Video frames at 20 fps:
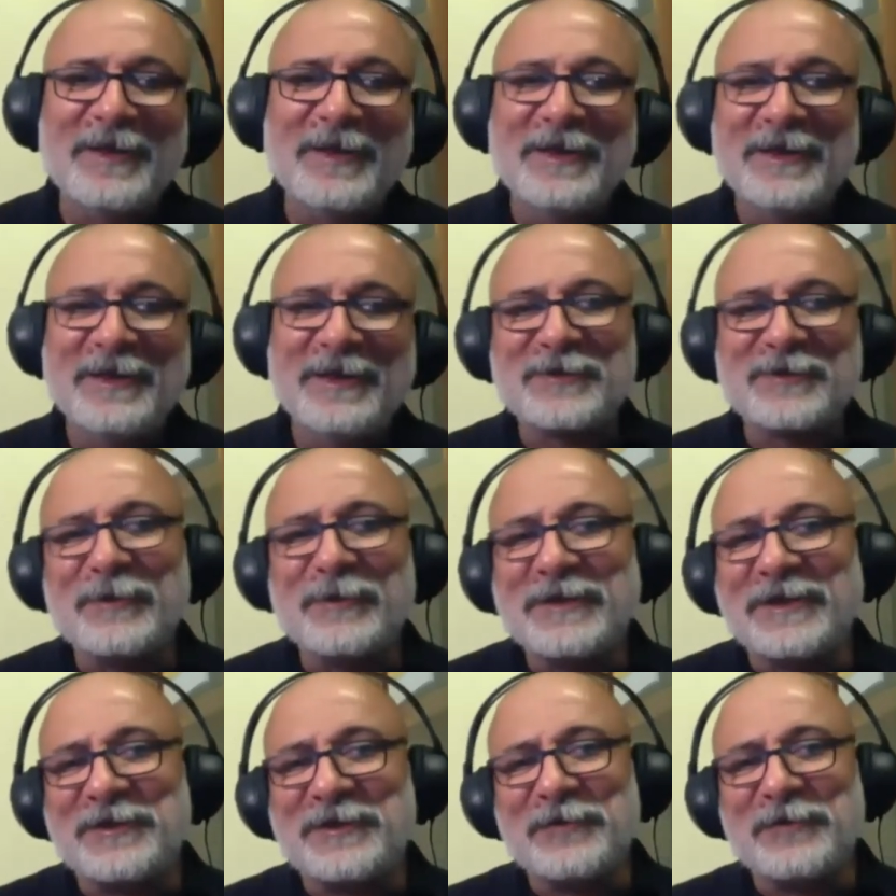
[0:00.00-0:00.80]
It's
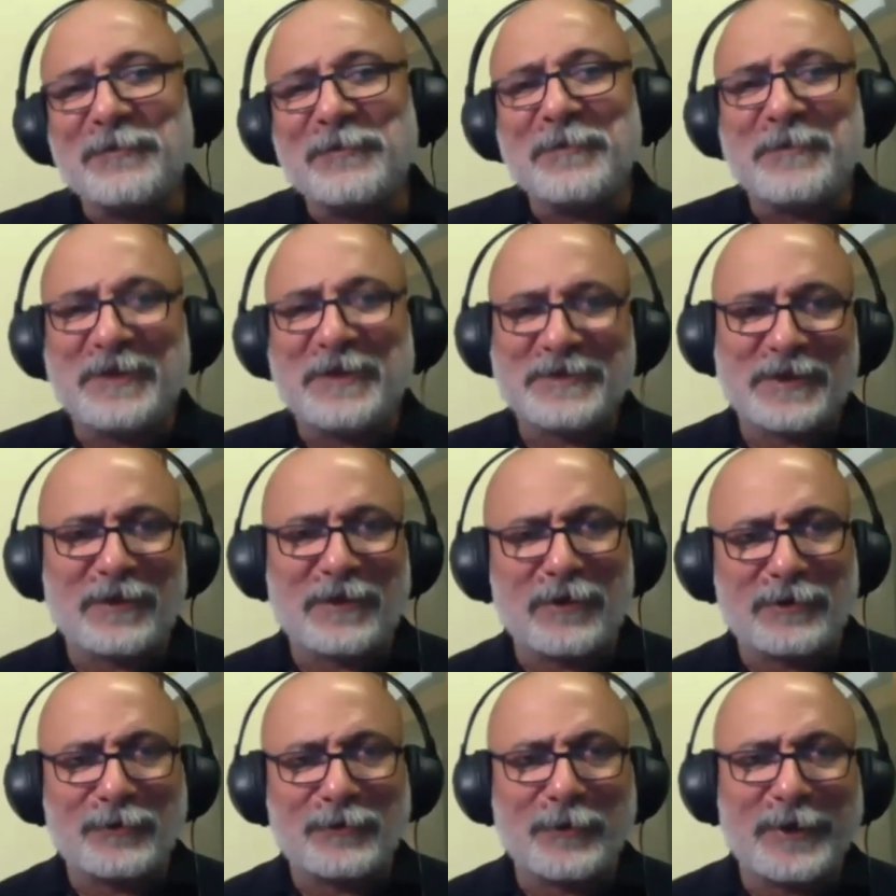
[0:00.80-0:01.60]
only that human beings are
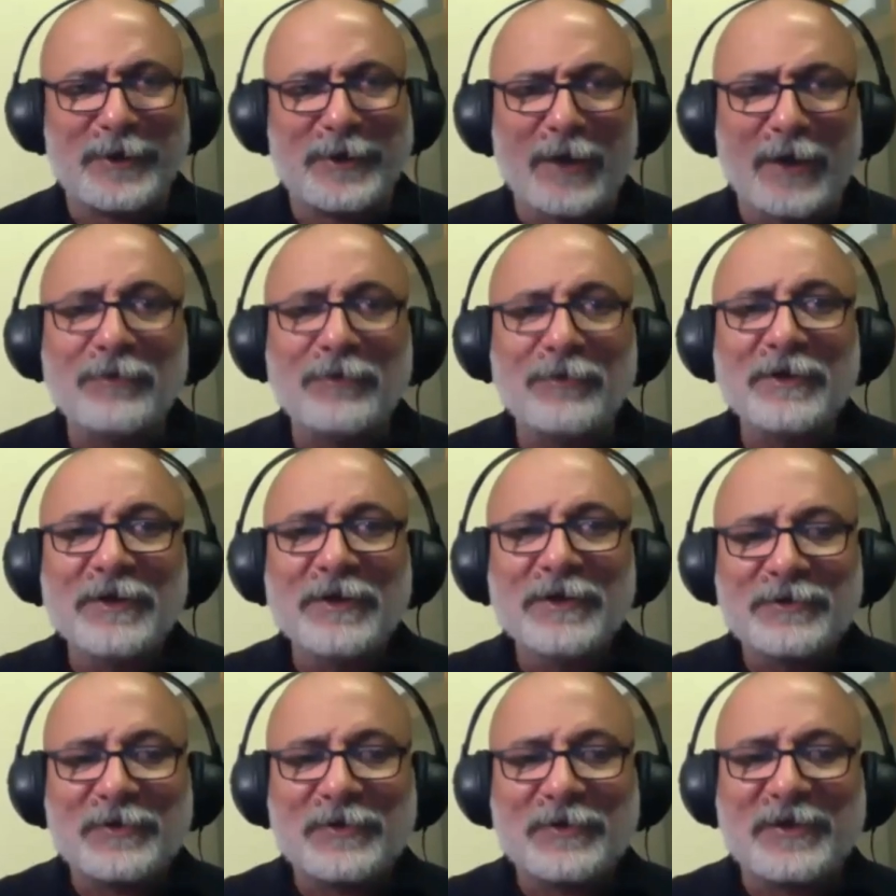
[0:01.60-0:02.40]
not going out.
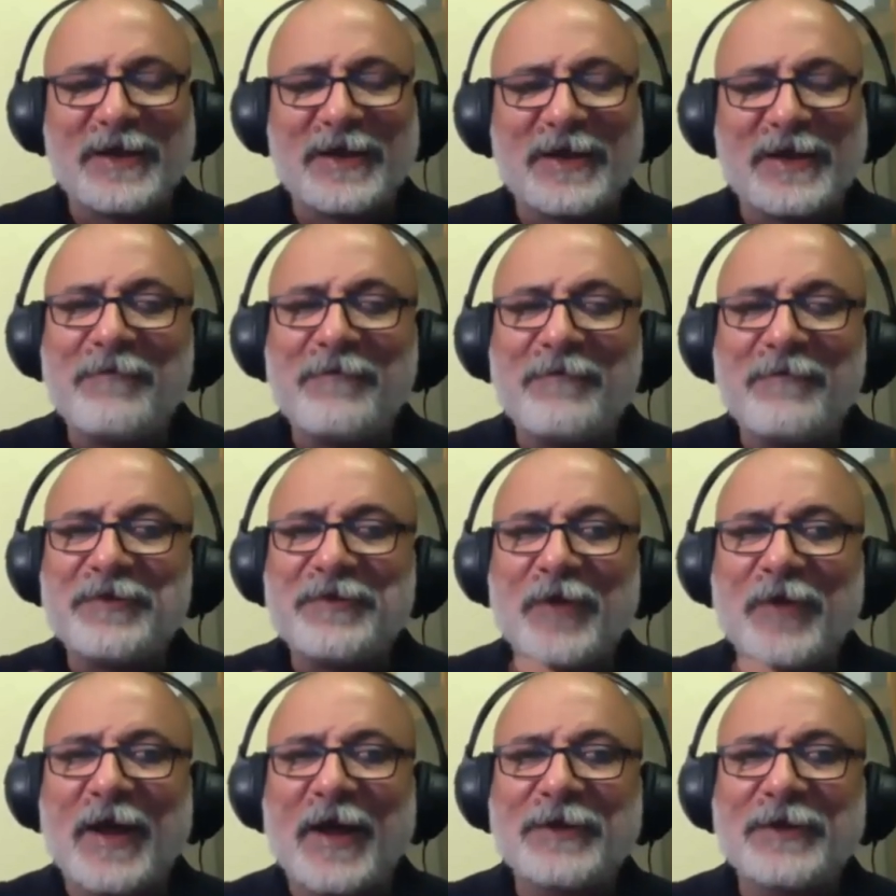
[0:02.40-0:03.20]
So can we
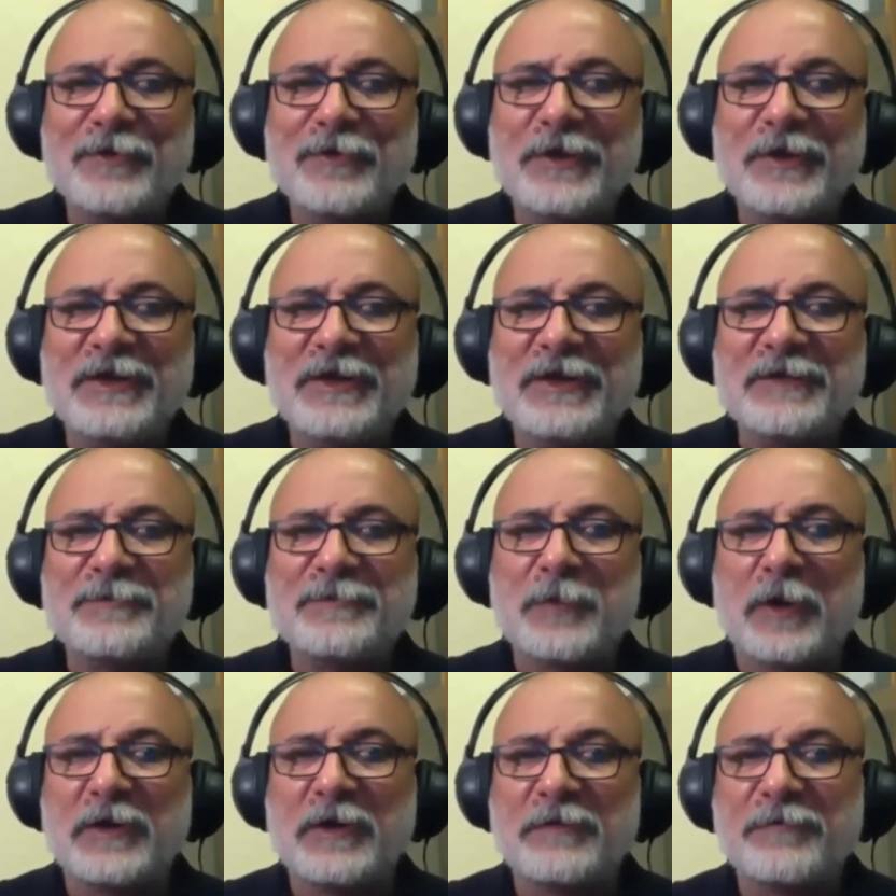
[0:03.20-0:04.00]
try doing these
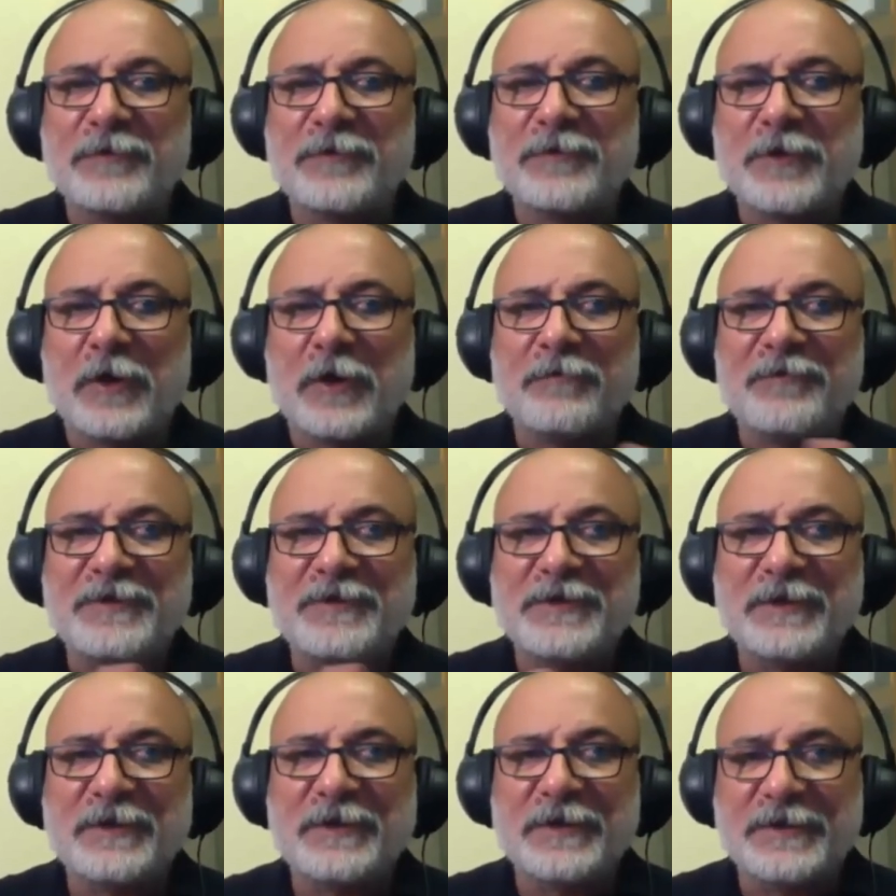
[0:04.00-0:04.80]
product
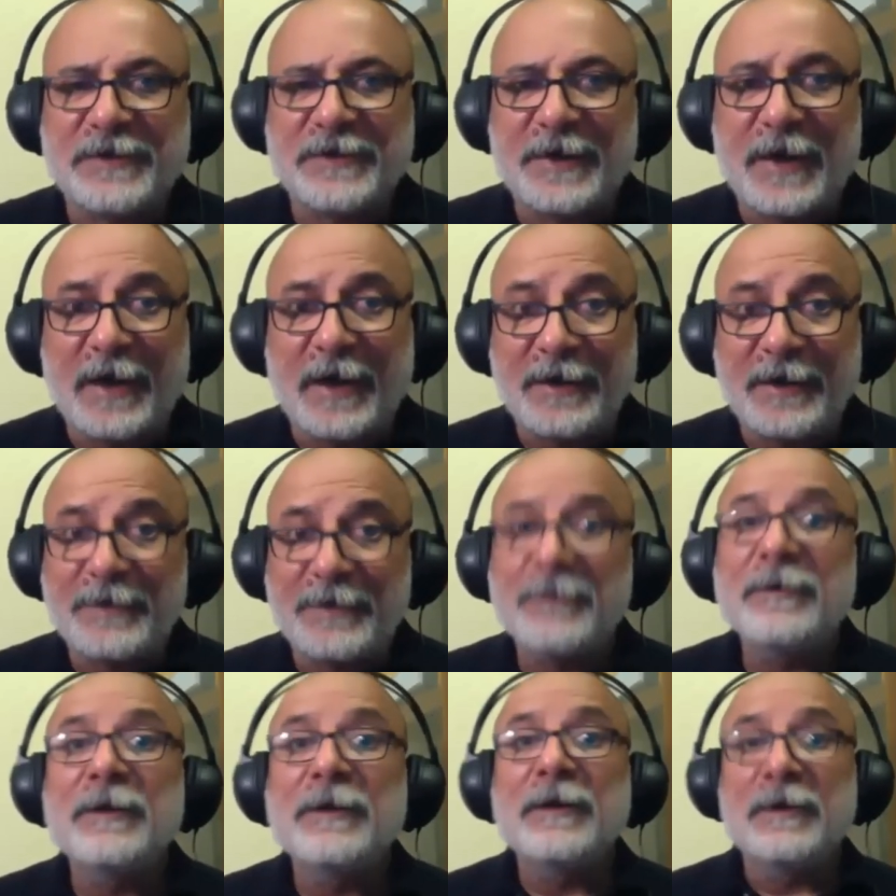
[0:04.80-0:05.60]
photographies in the daylight?
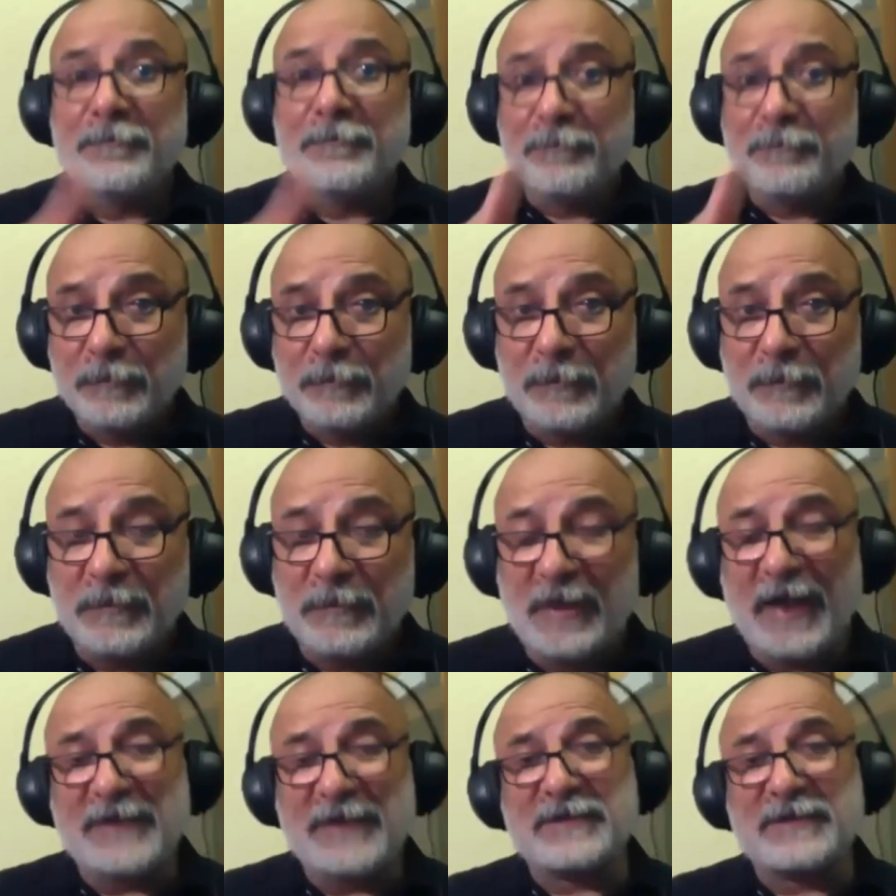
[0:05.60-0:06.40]

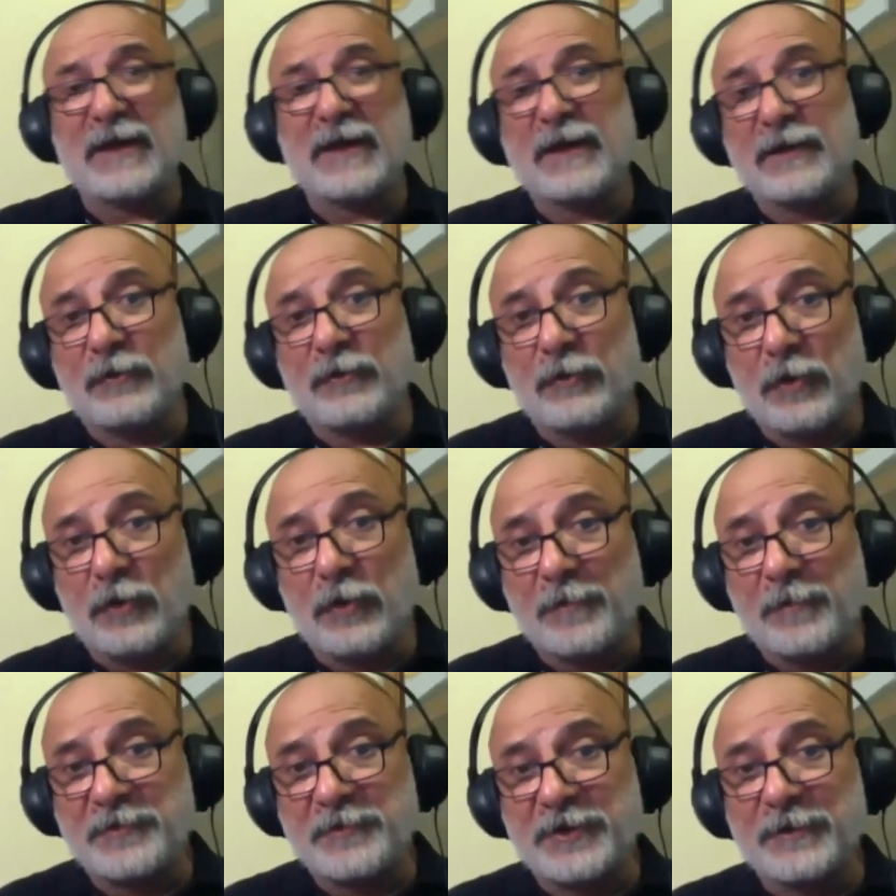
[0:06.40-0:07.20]
That's another good
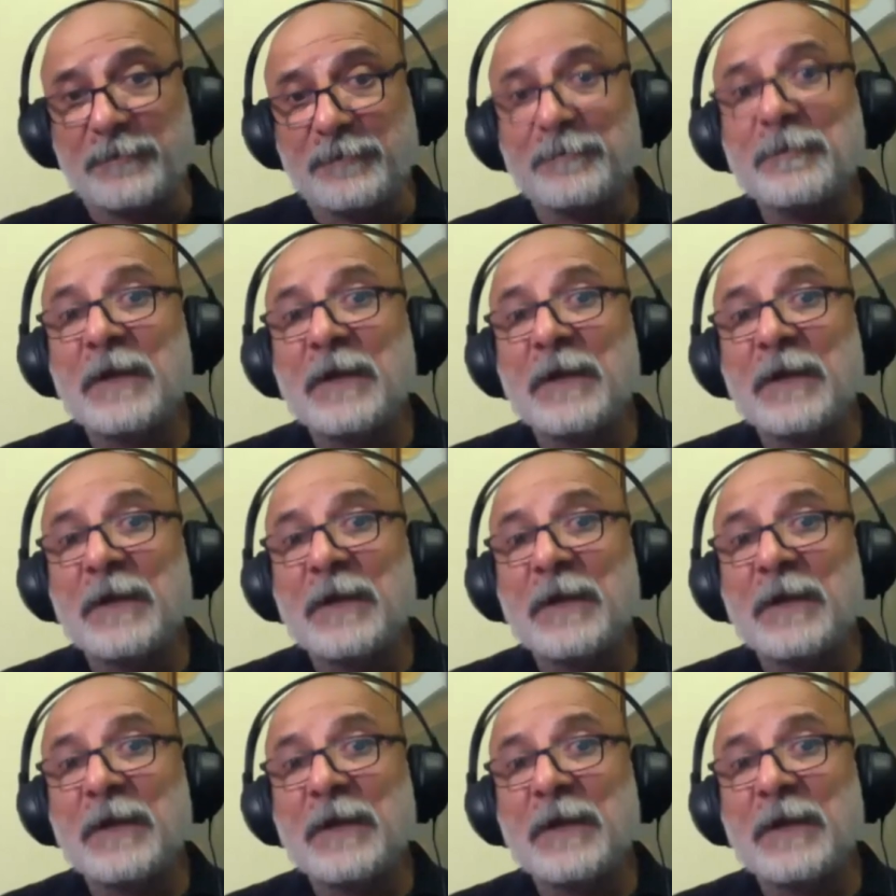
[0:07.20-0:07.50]
option.